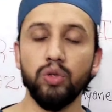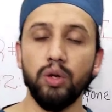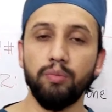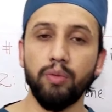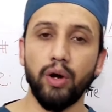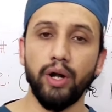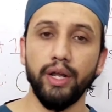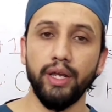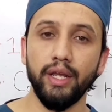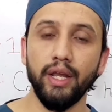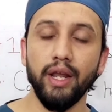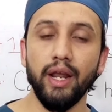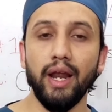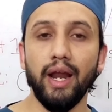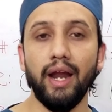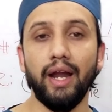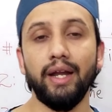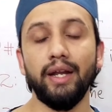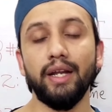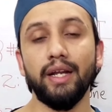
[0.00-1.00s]
to the body,
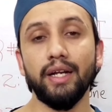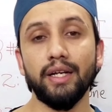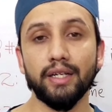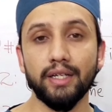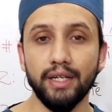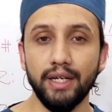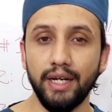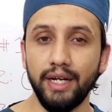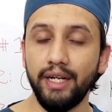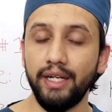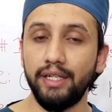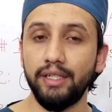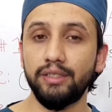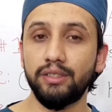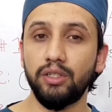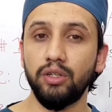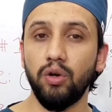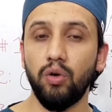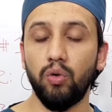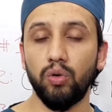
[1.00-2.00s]
and it
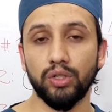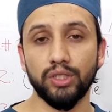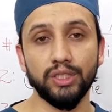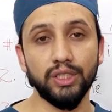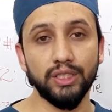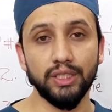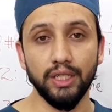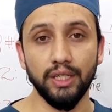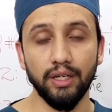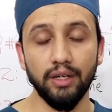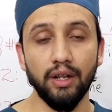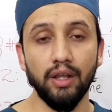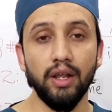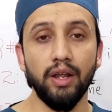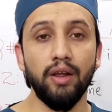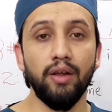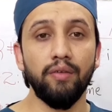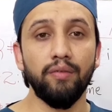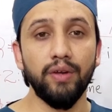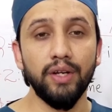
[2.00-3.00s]
needs oxygen,
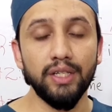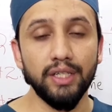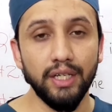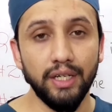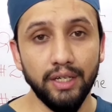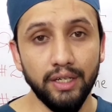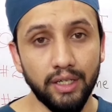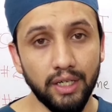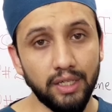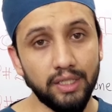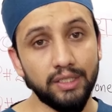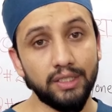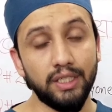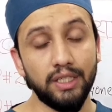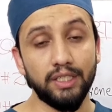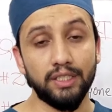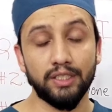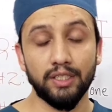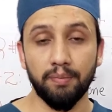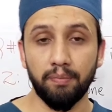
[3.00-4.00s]
which in turn
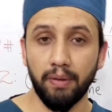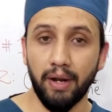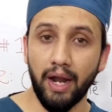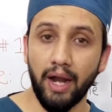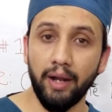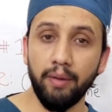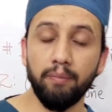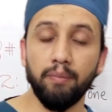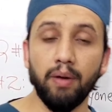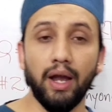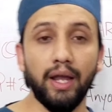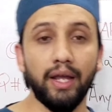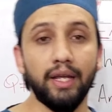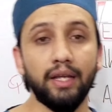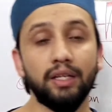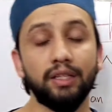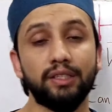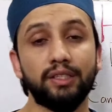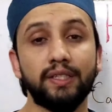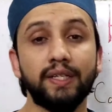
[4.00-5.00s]
is supplied by
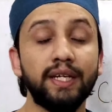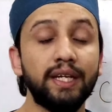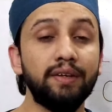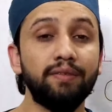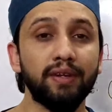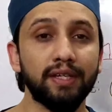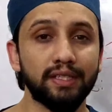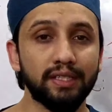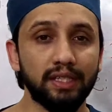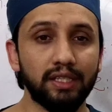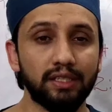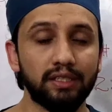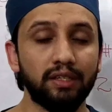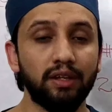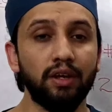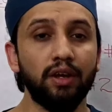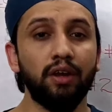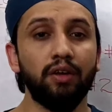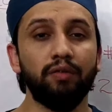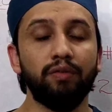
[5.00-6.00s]
three vessels
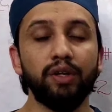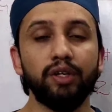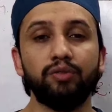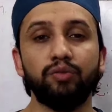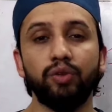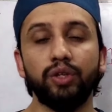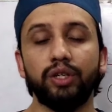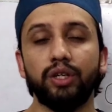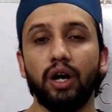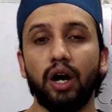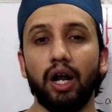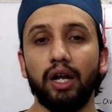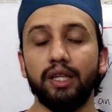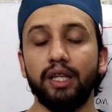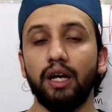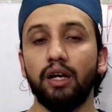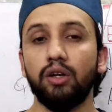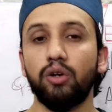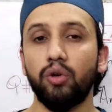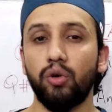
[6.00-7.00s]
which we call
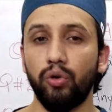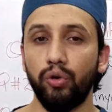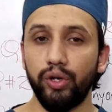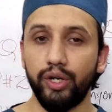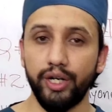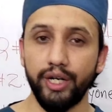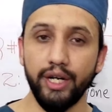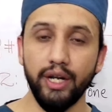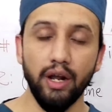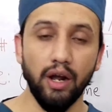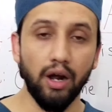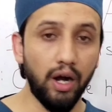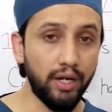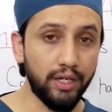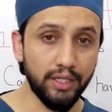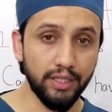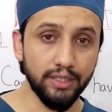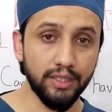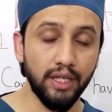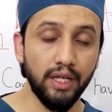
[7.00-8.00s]
the coronary
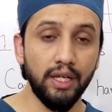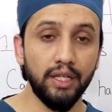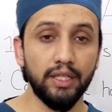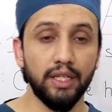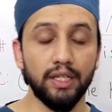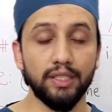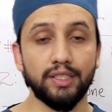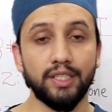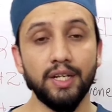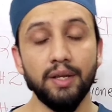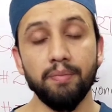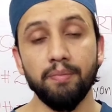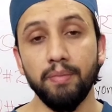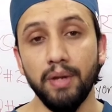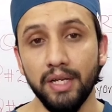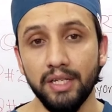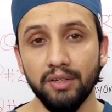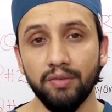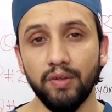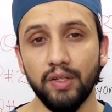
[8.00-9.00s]
arteries. There are three
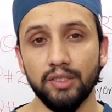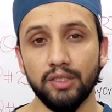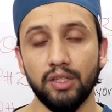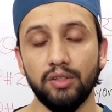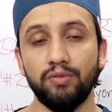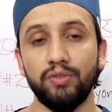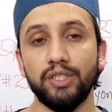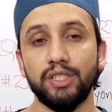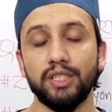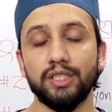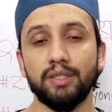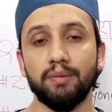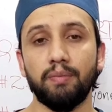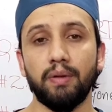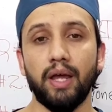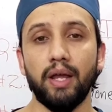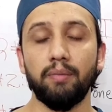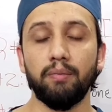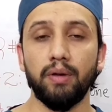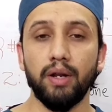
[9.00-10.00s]
major vessels which are
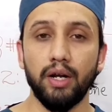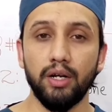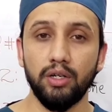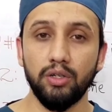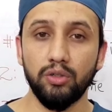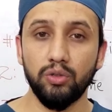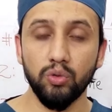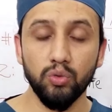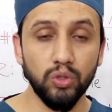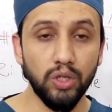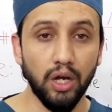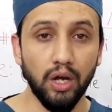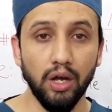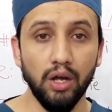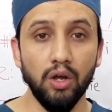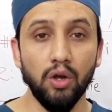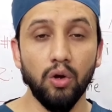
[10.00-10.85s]
supplying blood to the